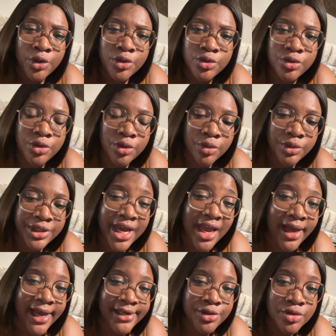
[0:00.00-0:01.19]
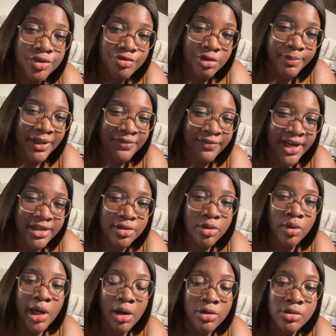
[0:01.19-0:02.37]
So yeah, I use
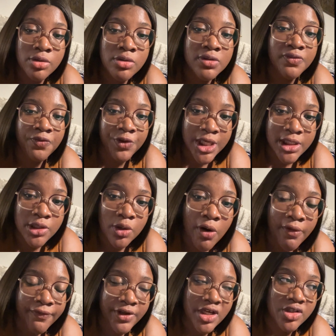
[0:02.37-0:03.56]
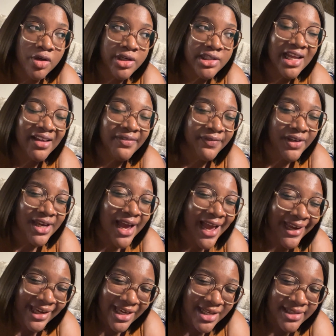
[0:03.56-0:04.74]
TripAdvisor. I also use Viator. Viator is like
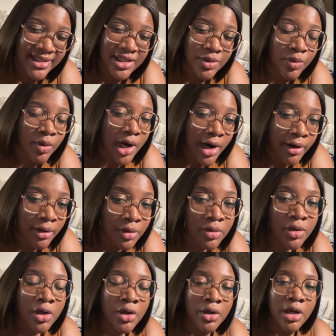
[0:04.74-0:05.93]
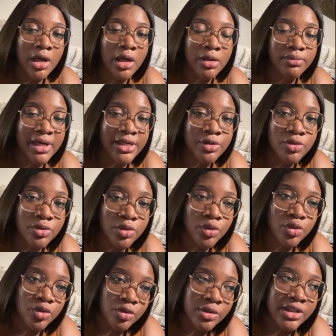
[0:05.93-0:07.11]
Viator. I use those
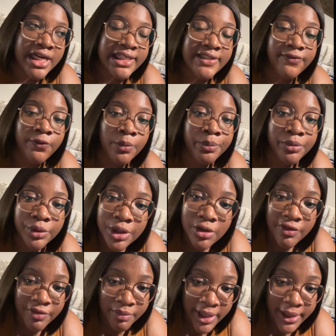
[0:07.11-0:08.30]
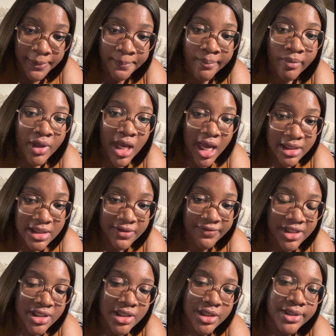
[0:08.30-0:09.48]
2 sites for booking of my
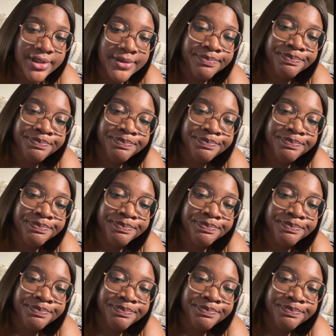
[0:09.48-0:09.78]
activities.